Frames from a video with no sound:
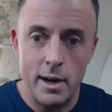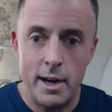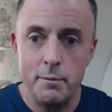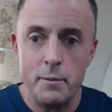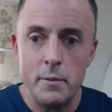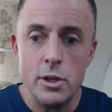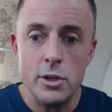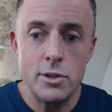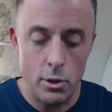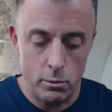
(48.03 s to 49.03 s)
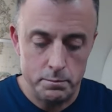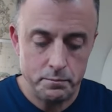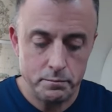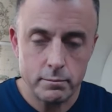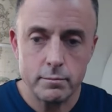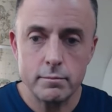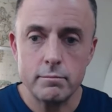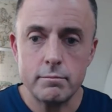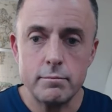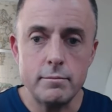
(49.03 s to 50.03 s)
All right. So
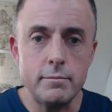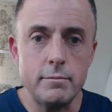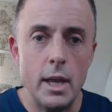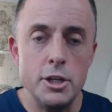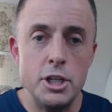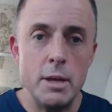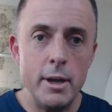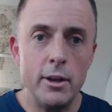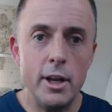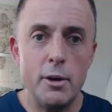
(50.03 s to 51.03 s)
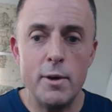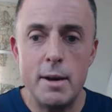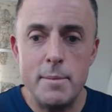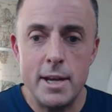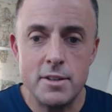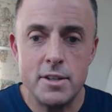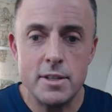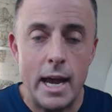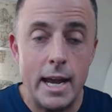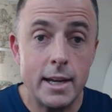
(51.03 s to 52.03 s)
Gmail unread messages
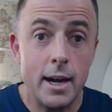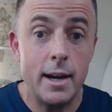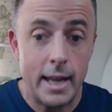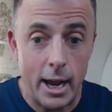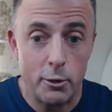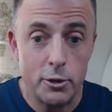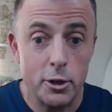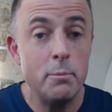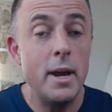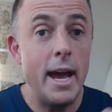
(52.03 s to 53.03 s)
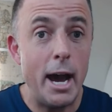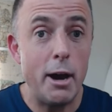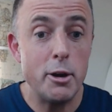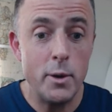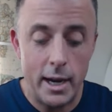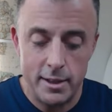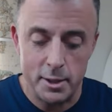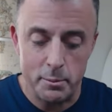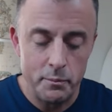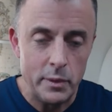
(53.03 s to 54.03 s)
icon and counter. How do you hide
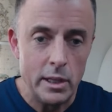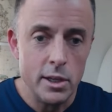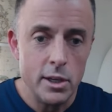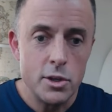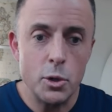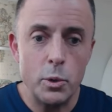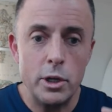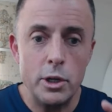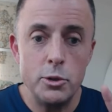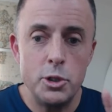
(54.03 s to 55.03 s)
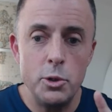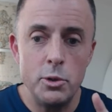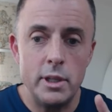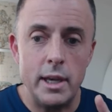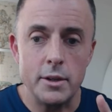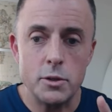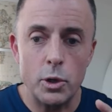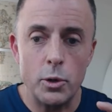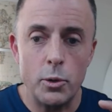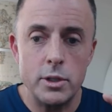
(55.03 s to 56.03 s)
them? So we're going to do two things.
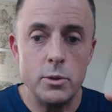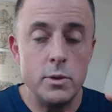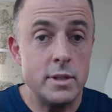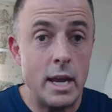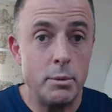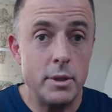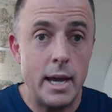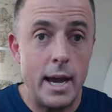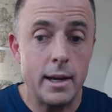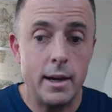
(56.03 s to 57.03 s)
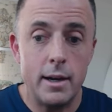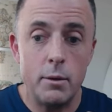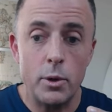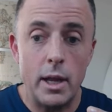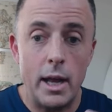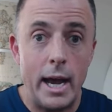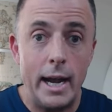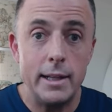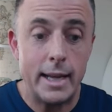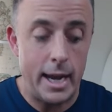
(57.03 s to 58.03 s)
We're going to disable the icon and we're going to
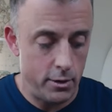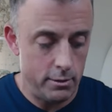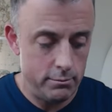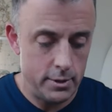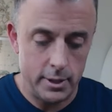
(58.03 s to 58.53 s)
hide the counter.